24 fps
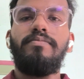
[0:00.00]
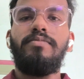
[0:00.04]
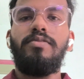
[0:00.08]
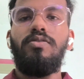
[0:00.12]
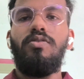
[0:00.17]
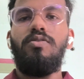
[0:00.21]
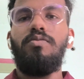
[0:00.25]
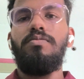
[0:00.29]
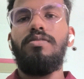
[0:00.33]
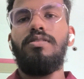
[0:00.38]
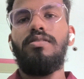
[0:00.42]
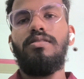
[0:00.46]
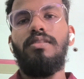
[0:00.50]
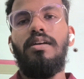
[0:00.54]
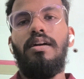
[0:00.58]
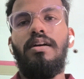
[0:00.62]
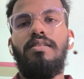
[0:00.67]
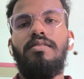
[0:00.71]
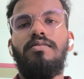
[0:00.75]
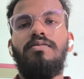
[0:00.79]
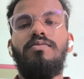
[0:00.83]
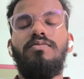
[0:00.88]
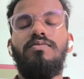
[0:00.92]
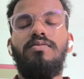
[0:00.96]
topic that
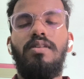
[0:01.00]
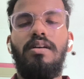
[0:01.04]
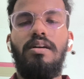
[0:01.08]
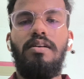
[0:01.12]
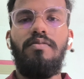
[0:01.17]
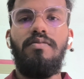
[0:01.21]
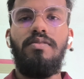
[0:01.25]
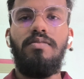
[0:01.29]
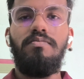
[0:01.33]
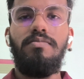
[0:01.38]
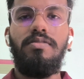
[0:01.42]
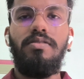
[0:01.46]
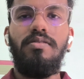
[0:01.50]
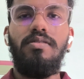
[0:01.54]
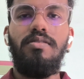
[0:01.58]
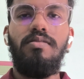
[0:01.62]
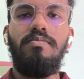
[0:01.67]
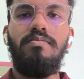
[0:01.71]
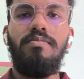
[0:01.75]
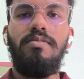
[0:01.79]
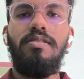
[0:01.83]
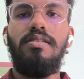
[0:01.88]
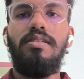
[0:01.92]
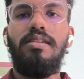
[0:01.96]
web
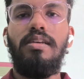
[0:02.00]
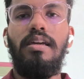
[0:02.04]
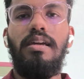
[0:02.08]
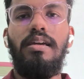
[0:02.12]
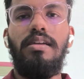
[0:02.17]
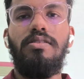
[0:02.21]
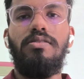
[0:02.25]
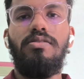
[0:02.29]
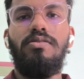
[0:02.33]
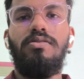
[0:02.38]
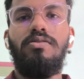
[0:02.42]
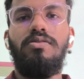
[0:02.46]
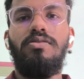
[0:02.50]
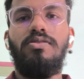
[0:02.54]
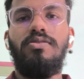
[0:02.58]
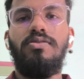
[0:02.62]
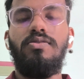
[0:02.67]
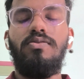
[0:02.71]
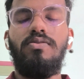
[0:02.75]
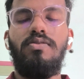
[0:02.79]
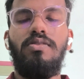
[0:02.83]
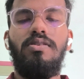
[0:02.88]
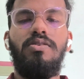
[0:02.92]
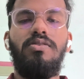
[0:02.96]
development, and
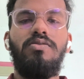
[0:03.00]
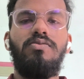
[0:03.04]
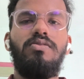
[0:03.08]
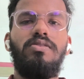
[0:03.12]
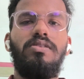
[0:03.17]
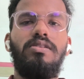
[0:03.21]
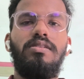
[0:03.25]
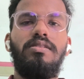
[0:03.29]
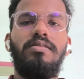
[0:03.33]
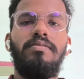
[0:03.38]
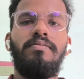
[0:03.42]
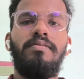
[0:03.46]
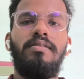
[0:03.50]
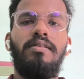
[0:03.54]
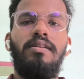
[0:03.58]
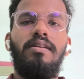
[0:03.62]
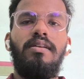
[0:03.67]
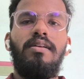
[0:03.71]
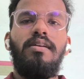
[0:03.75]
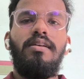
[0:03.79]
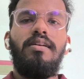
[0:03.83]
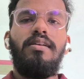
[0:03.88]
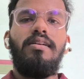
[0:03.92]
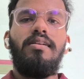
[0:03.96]
also how the
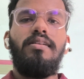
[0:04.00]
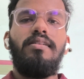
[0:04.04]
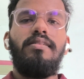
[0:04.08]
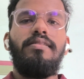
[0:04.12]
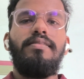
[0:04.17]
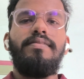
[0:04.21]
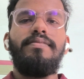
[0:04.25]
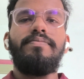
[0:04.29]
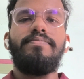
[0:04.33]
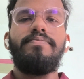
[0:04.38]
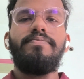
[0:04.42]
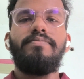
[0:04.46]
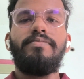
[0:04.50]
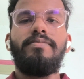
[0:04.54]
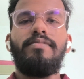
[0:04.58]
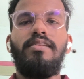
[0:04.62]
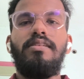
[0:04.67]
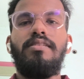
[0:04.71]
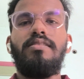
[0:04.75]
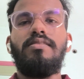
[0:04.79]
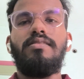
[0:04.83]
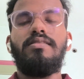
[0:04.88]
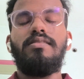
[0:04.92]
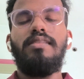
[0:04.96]

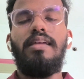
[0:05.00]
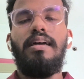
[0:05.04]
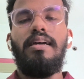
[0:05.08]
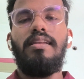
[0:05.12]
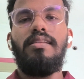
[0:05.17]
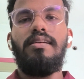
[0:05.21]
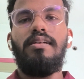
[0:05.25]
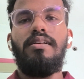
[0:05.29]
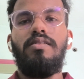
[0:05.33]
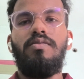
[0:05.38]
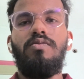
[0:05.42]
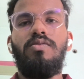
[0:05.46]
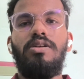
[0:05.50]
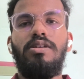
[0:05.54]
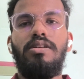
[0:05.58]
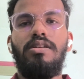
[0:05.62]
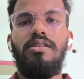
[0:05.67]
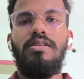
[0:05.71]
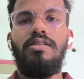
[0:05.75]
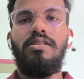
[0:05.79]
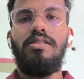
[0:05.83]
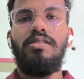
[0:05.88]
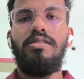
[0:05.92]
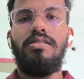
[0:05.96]
things that are
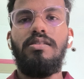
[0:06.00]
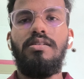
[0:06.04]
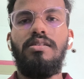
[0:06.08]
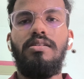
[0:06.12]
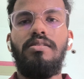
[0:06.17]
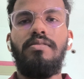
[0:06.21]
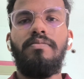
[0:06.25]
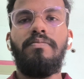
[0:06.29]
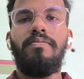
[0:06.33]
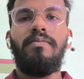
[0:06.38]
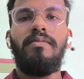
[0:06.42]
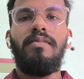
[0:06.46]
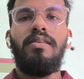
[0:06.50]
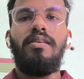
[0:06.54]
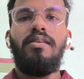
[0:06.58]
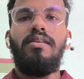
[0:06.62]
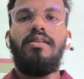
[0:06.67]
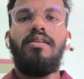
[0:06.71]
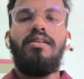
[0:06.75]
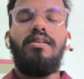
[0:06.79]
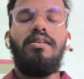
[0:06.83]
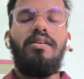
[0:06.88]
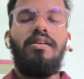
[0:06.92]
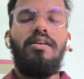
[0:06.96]
working in the
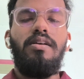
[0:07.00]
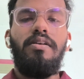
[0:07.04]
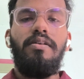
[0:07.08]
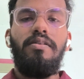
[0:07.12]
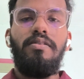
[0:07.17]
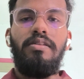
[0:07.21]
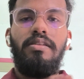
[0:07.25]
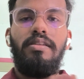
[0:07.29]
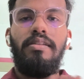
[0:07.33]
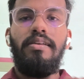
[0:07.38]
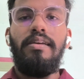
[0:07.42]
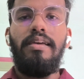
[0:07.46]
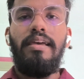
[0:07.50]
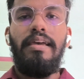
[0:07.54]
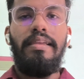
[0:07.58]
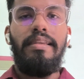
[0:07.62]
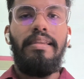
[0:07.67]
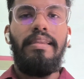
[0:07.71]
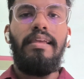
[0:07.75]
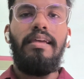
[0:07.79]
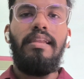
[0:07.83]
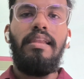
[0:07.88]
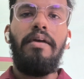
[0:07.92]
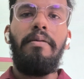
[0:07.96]
in
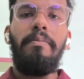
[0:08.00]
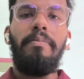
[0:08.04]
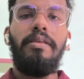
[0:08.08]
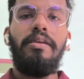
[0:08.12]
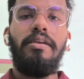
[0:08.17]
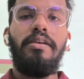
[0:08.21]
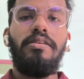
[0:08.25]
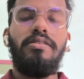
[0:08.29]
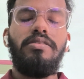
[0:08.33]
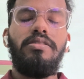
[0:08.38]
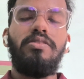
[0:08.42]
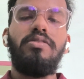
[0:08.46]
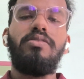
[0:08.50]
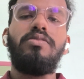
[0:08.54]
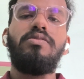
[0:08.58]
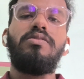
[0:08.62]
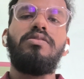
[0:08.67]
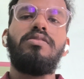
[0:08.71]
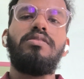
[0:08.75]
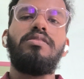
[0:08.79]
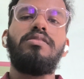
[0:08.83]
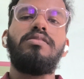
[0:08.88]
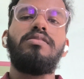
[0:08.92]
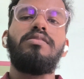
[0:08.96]
an application
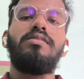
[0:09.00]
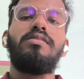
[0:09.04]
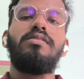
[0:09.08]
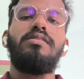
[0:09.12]
or a